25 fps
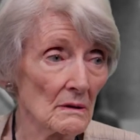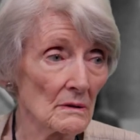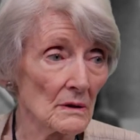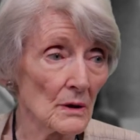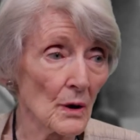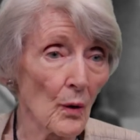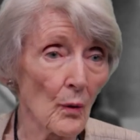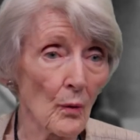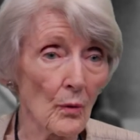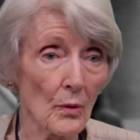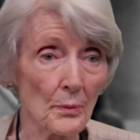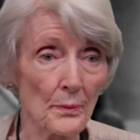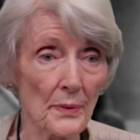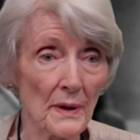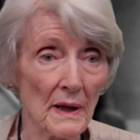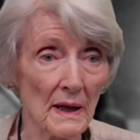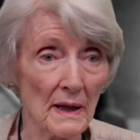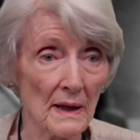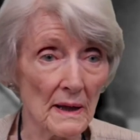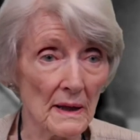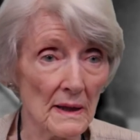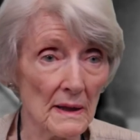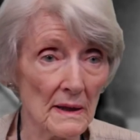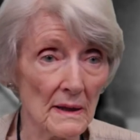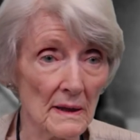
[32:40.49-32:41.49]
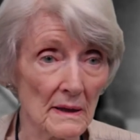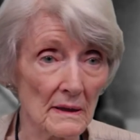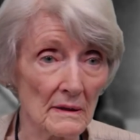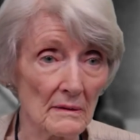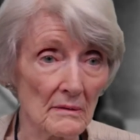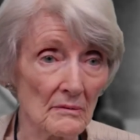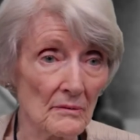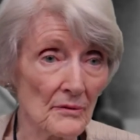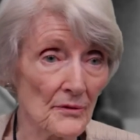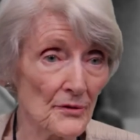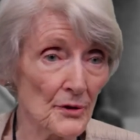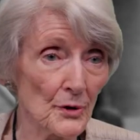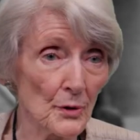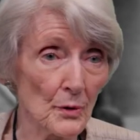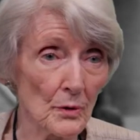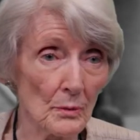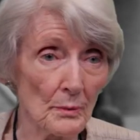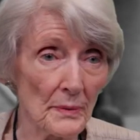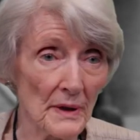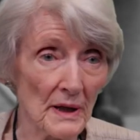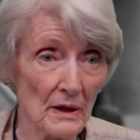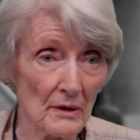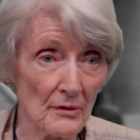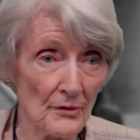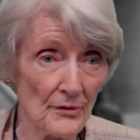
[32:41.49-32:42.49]
lower pay and fewer
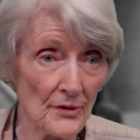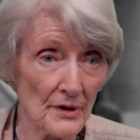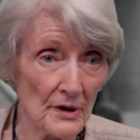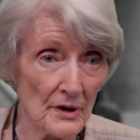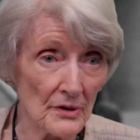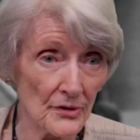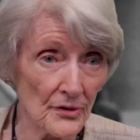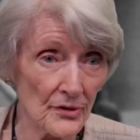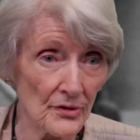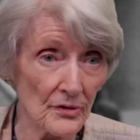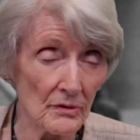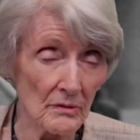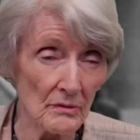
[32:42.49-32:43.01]
benefits